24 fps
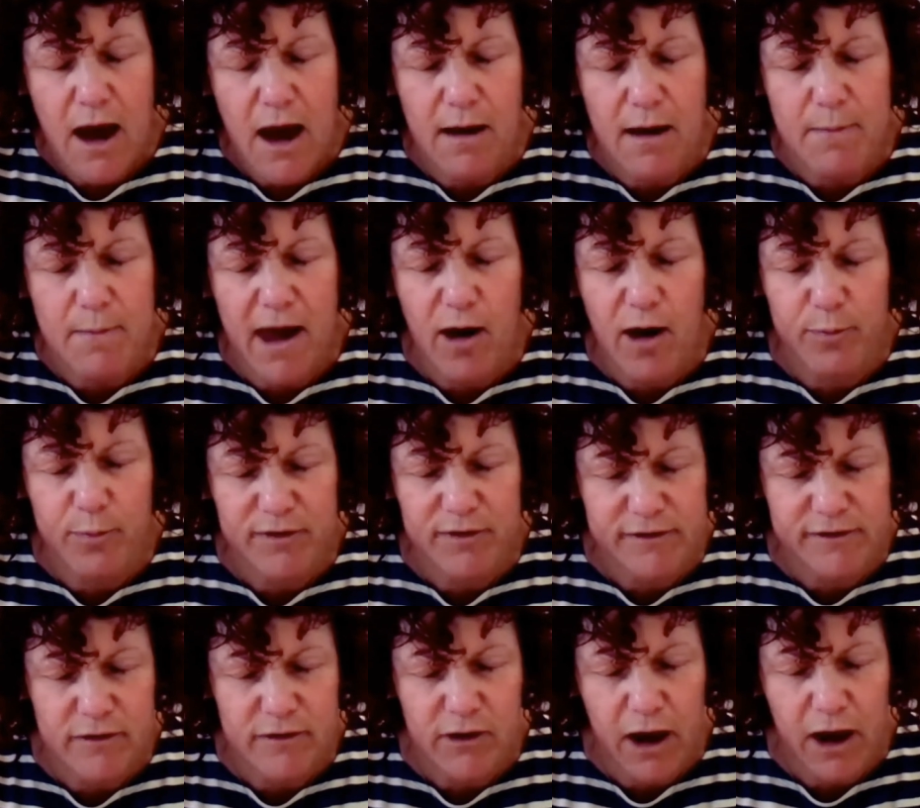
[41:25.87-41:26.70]
Help
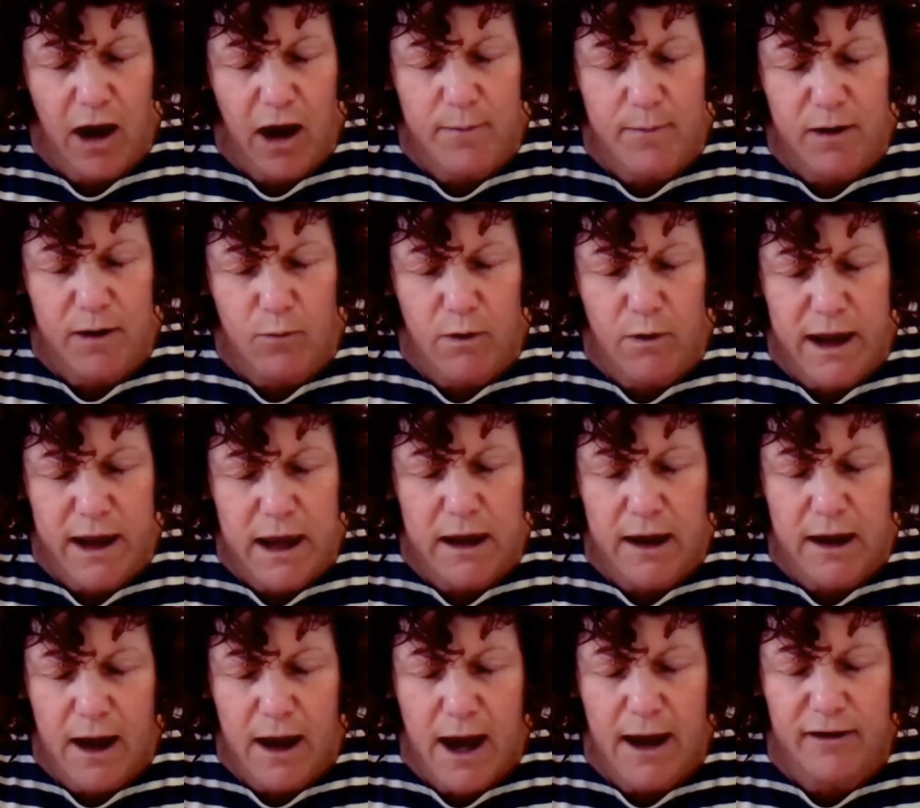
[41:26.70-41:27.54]
us in the coming
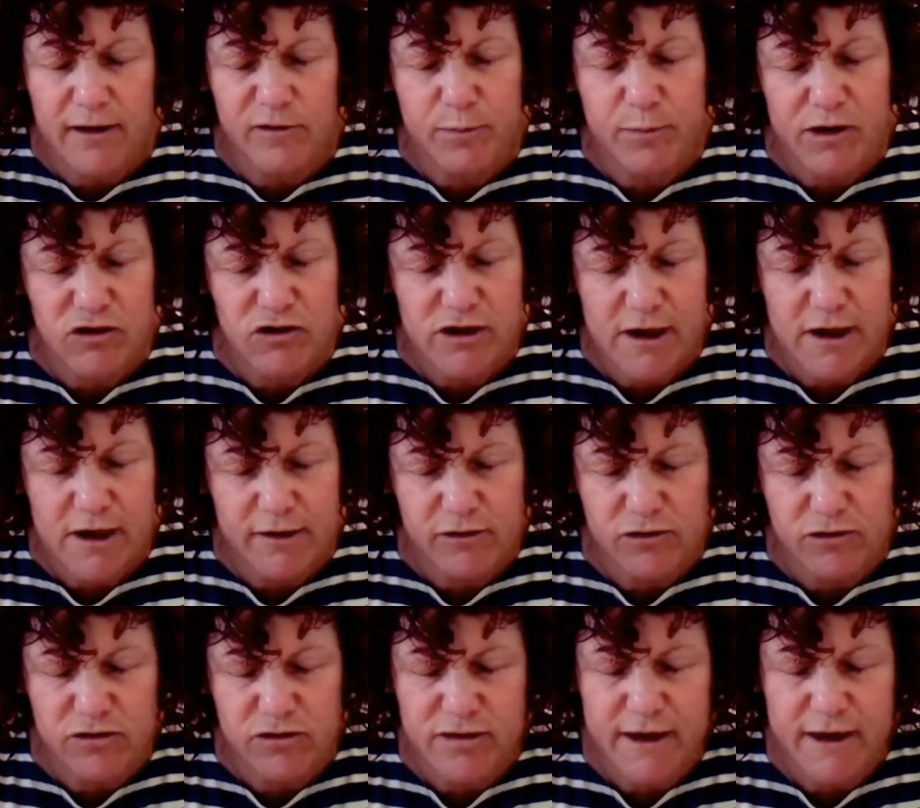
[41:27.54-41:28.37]
week, especially
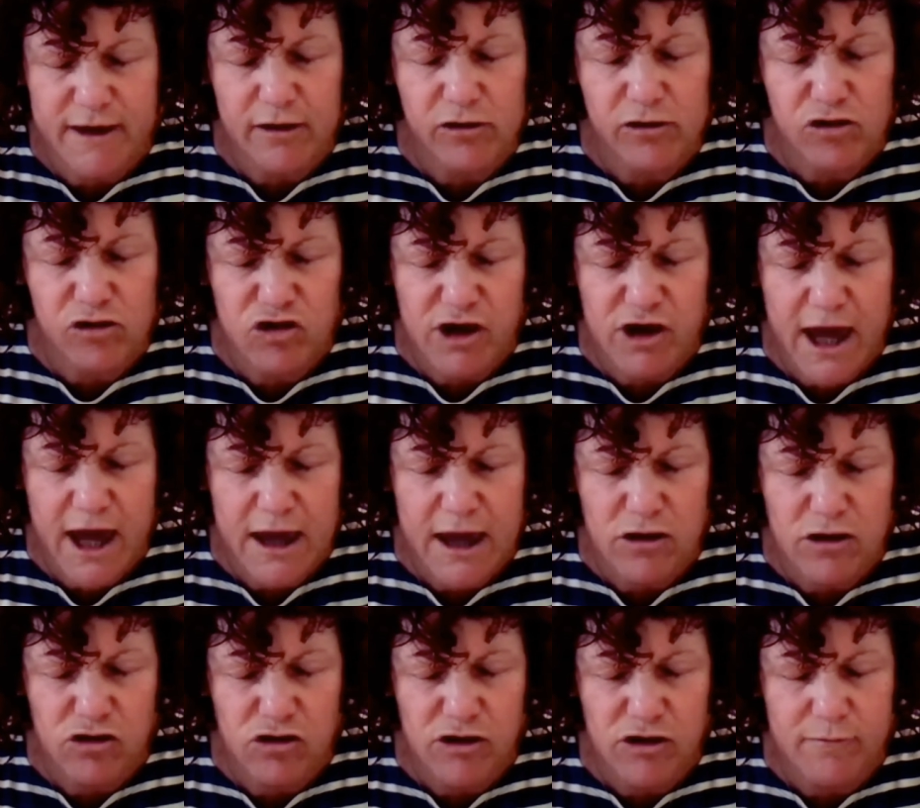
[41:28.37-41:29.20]
as things
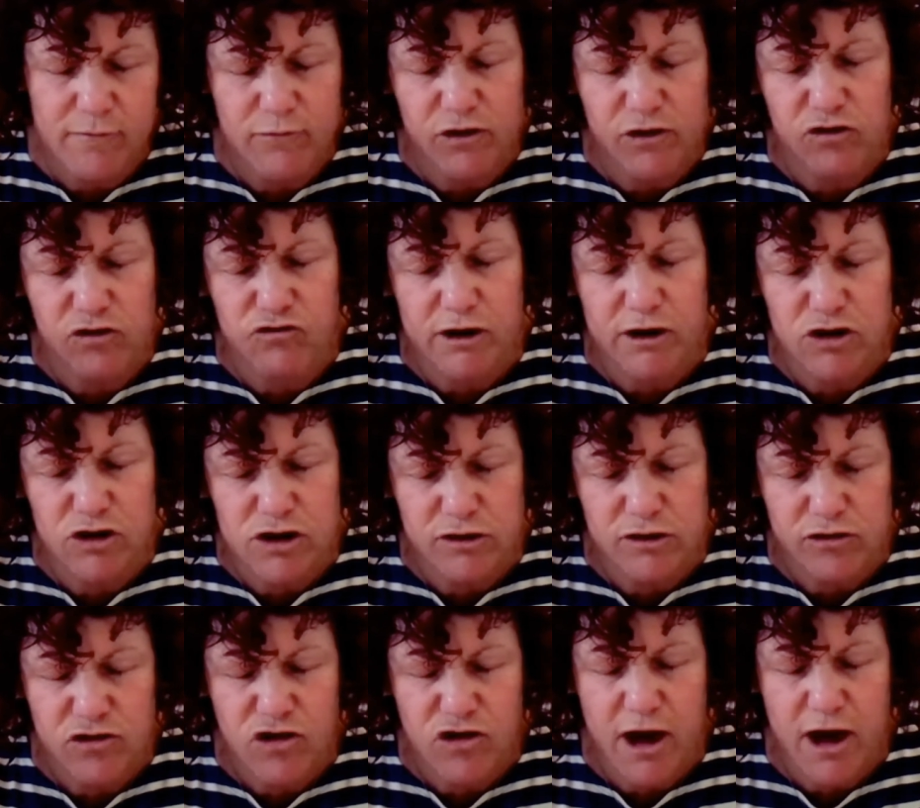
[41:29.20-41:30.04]
change and
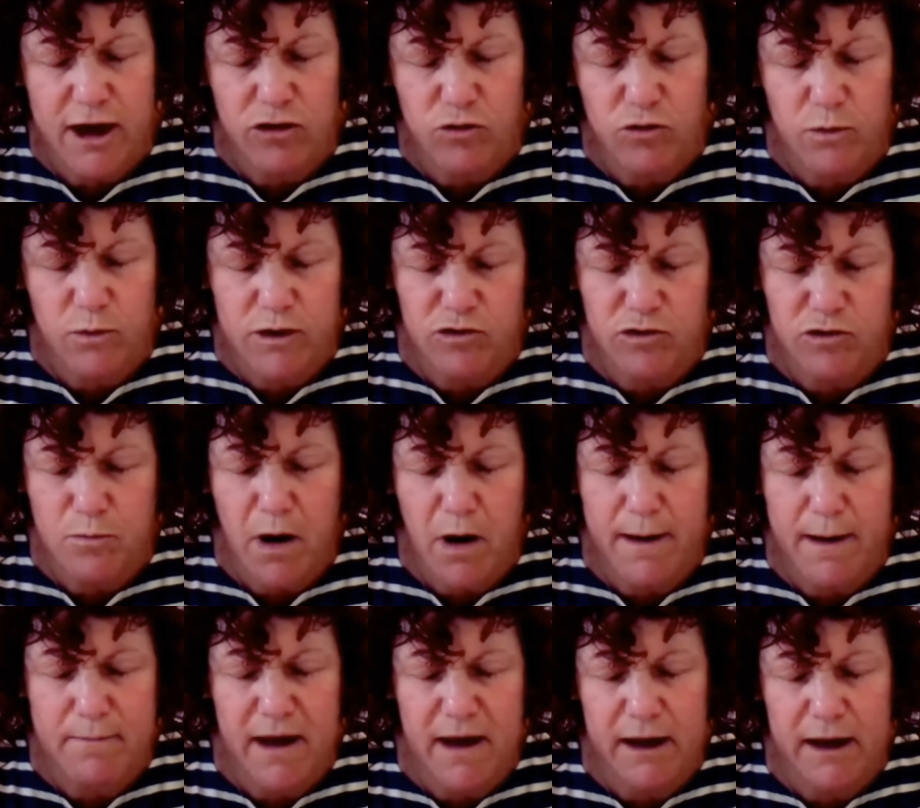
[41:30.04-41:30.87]
restrictions change, which
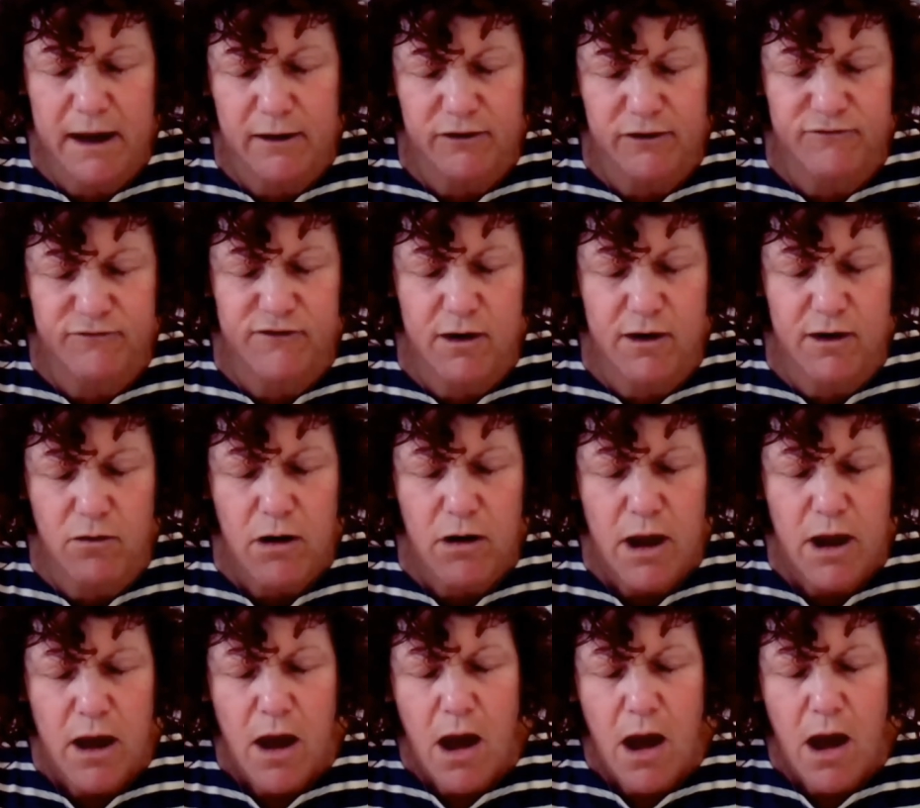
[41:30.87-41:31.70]
might make us feel
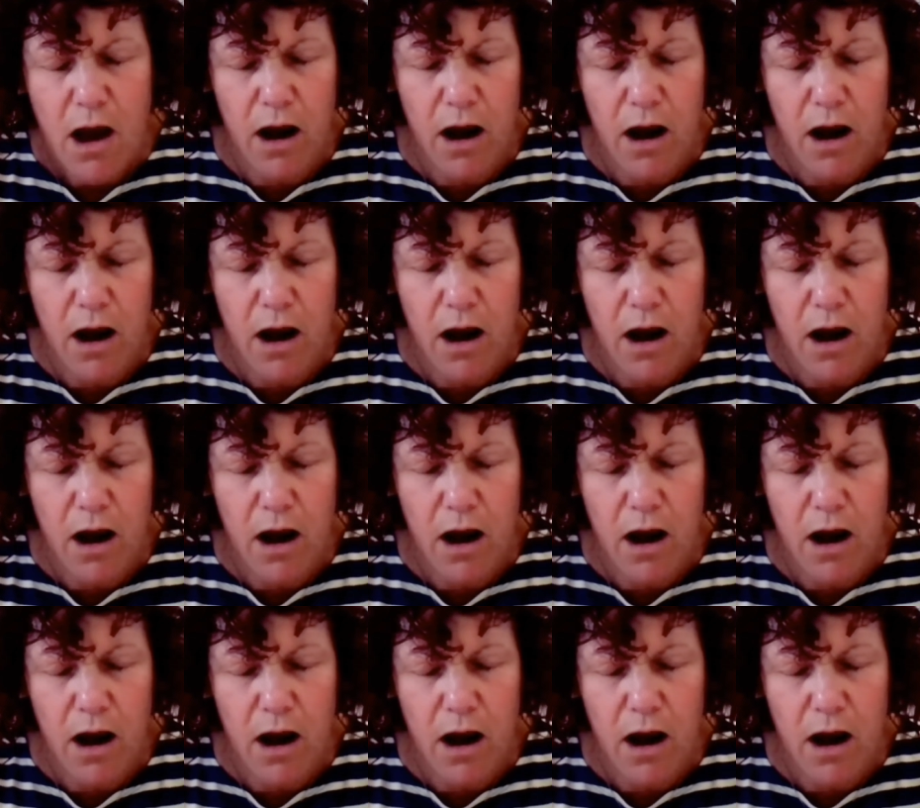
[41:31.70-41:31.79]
